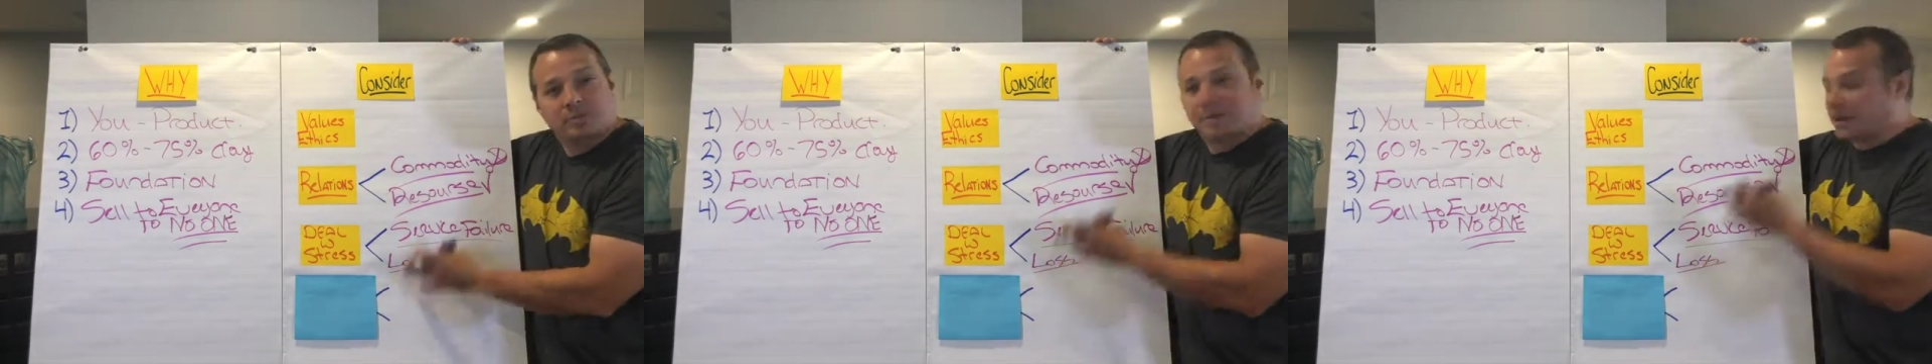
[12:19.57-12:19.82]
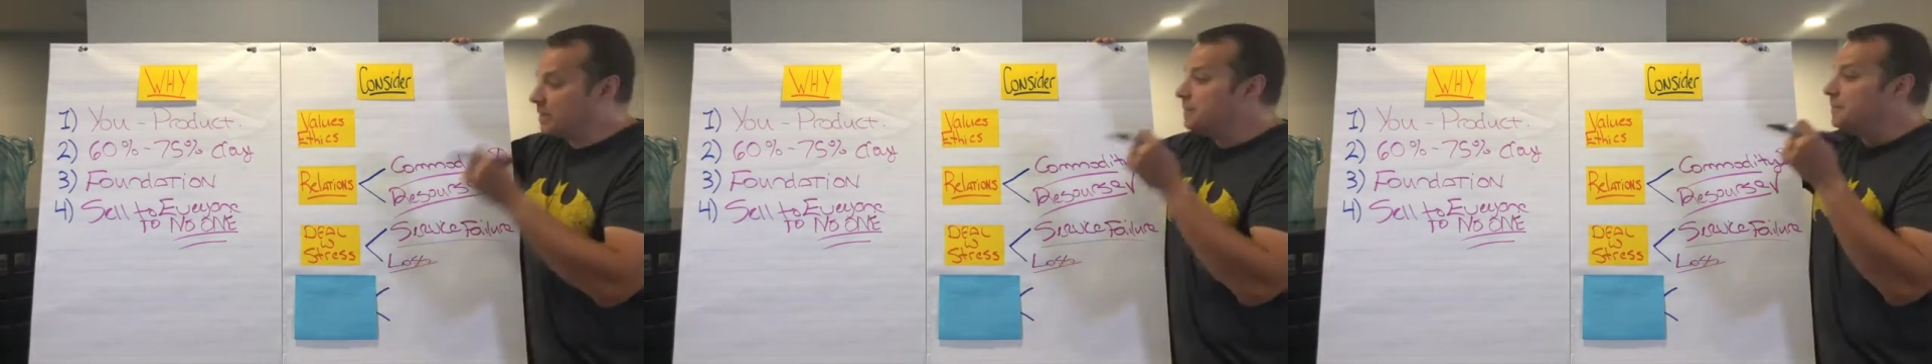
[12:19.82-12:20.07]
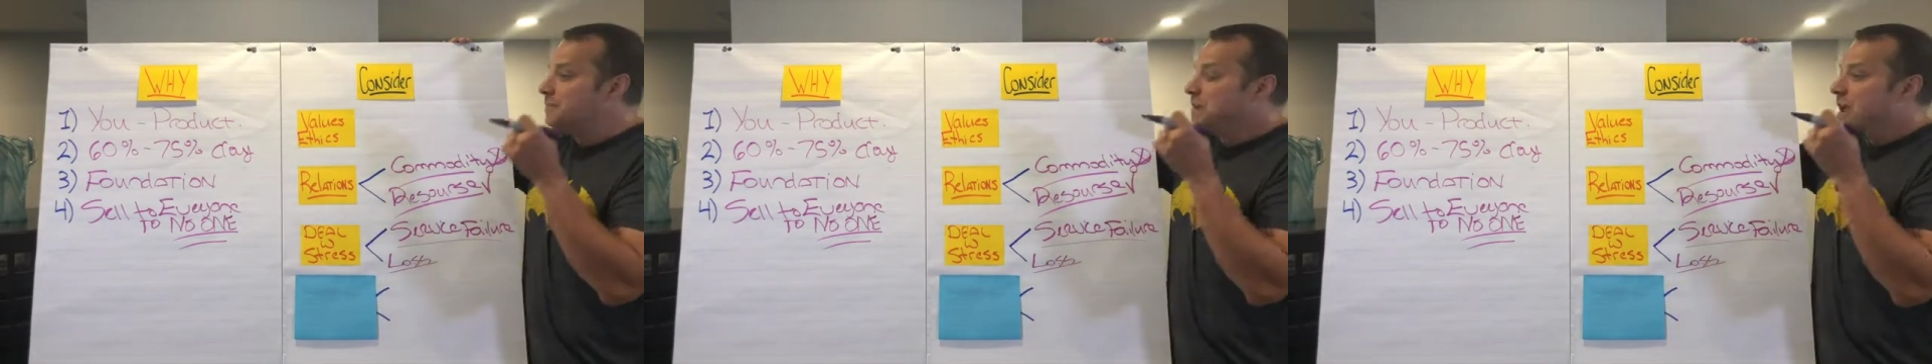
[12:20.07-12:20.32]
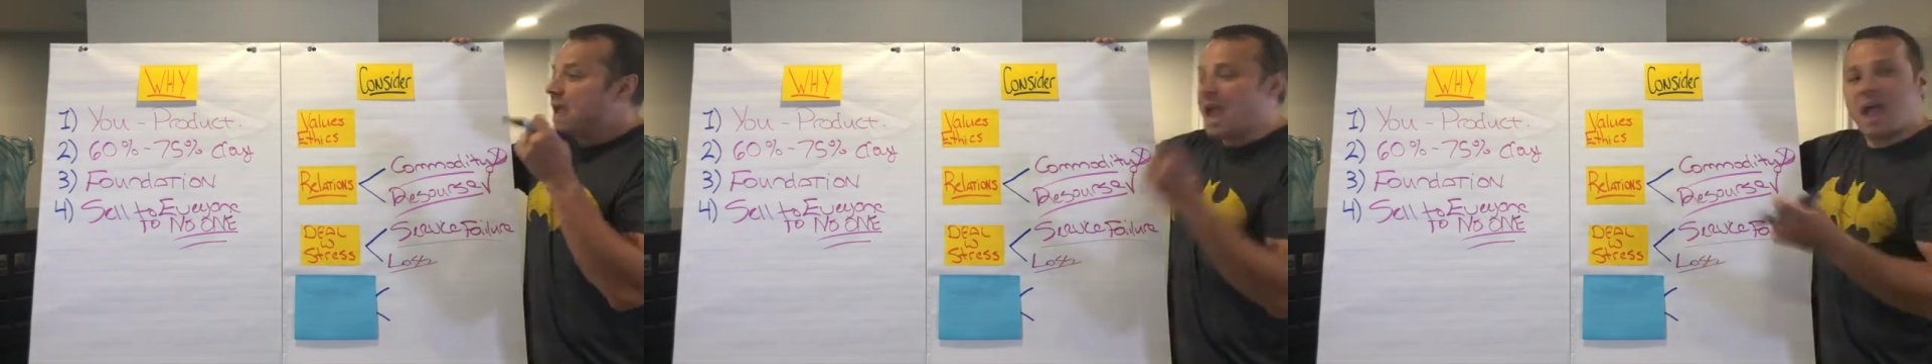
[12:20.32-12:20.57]
because
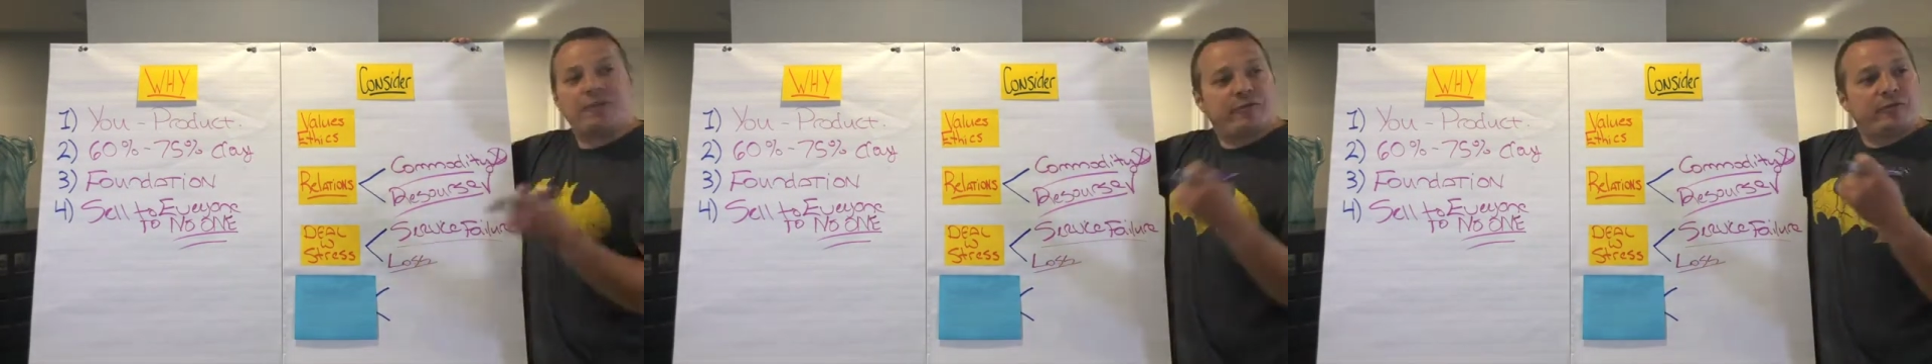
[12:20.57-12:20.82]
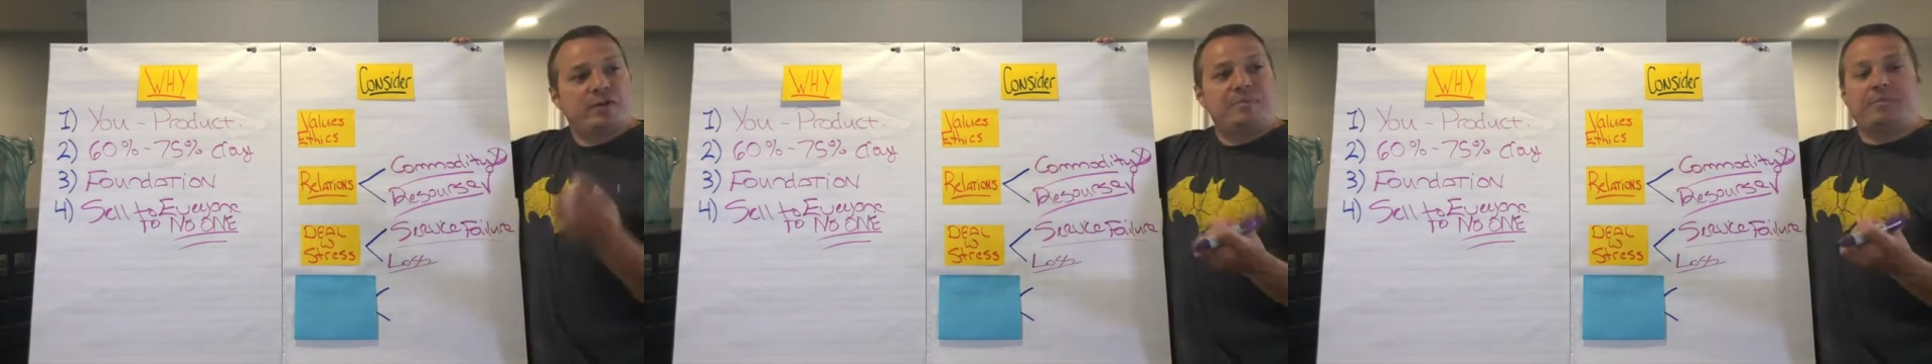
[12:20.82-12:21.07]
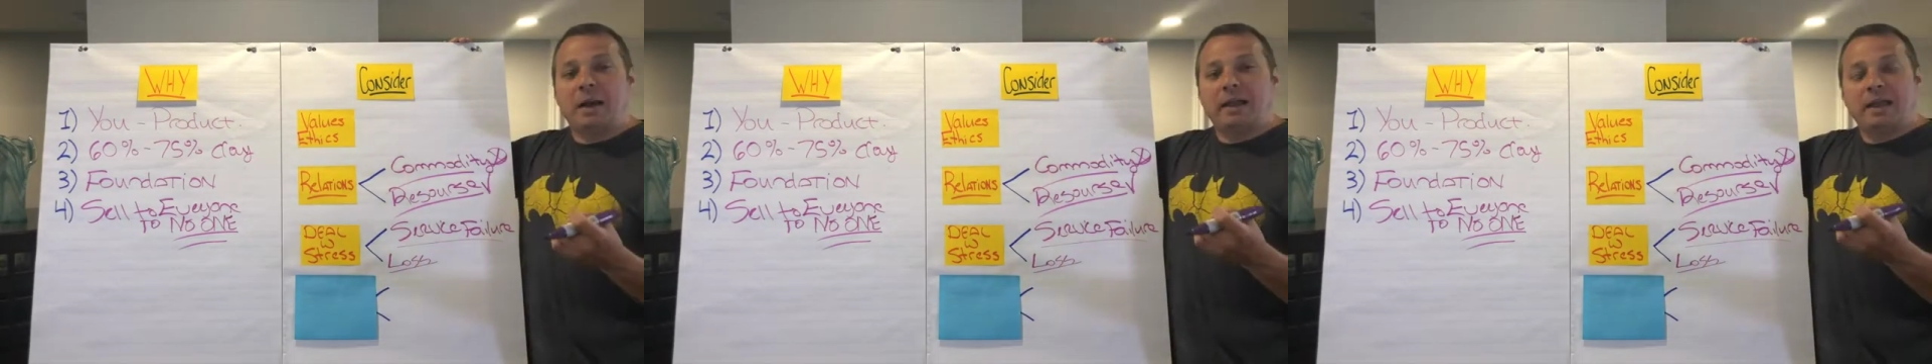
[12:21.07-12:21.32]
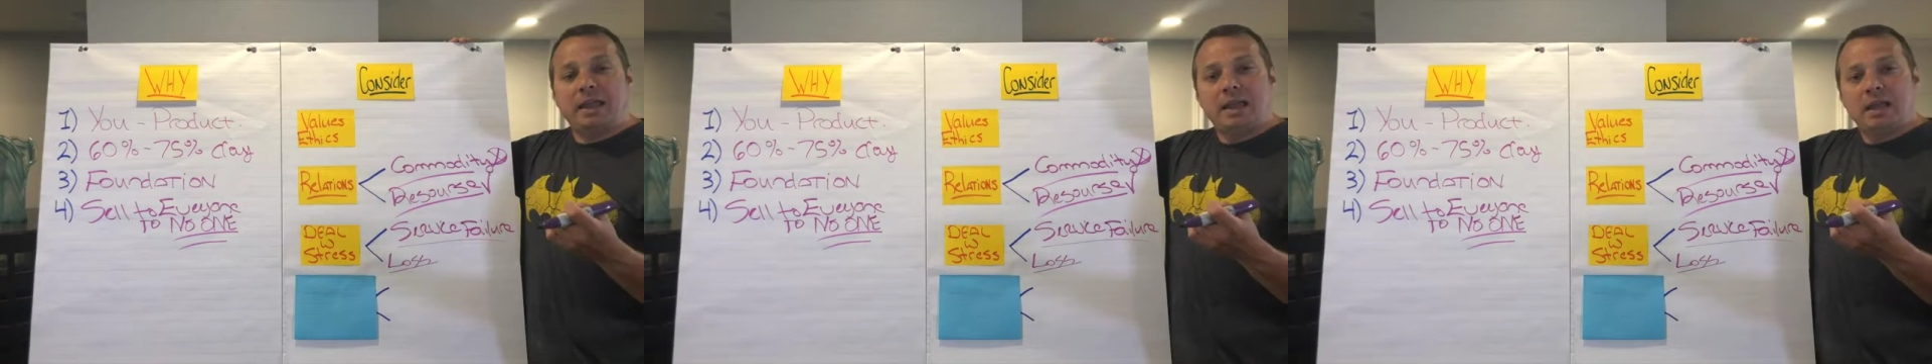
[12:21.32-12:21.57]

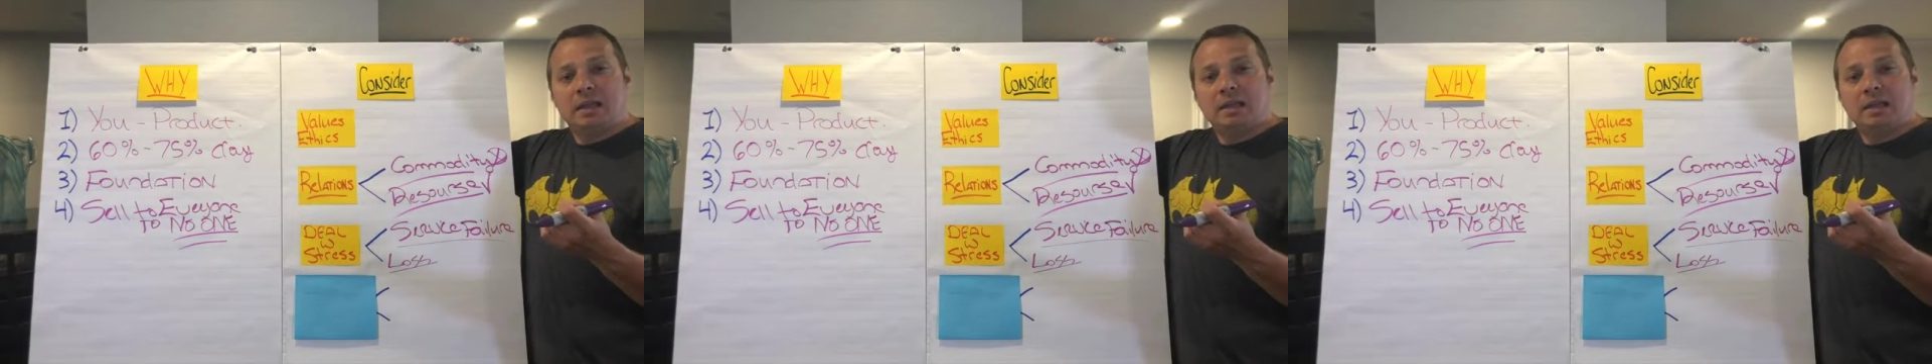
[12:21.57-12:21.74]
everybody